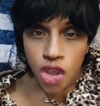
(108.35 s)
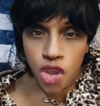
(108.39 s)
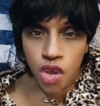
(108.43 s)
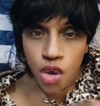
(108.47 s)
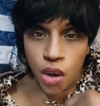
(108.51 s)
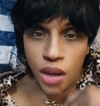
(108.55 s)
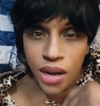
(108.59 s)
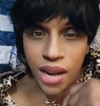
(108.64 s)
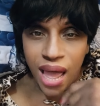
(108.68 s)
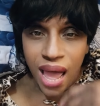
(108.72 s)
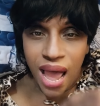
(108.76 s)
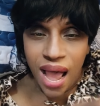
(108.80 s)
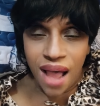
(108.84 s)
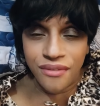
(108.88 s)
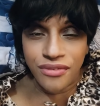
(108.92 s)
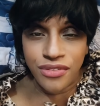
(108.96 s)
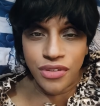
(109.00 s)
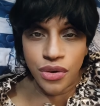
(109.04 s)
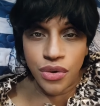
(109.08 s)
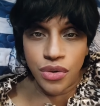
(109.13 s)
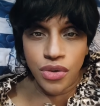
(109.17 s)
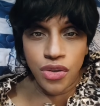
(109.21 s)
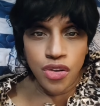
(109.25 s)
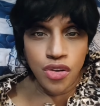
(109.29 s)
You're going to have
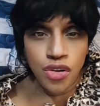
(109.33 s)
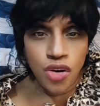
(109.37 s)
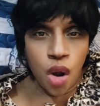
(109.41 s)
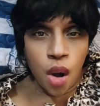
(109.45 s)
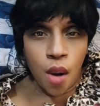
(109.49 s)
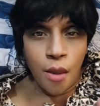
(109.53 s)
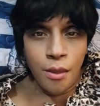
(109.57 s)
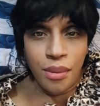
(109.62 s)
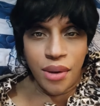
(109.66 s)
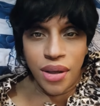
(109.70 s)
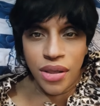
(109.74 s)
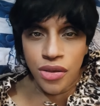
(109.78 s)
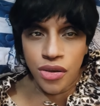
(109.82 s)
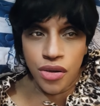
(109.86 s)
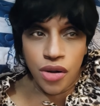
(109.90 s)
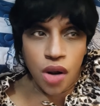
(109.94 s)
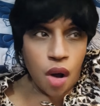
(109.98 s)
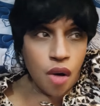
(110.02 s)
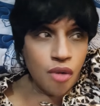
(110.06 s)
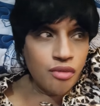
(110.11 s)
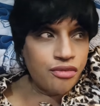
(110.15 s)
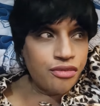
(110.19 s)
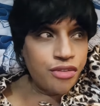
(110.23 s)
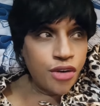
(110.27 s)
to, you know,
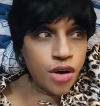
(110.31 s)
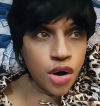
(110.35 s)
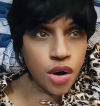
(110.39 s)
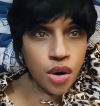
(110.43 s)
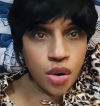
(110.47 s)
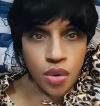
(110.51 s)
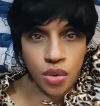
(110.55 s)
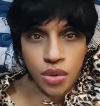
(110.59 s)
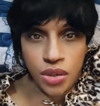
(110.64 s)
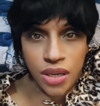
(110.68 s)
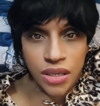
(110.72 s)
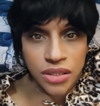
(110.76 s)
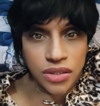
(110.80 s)
food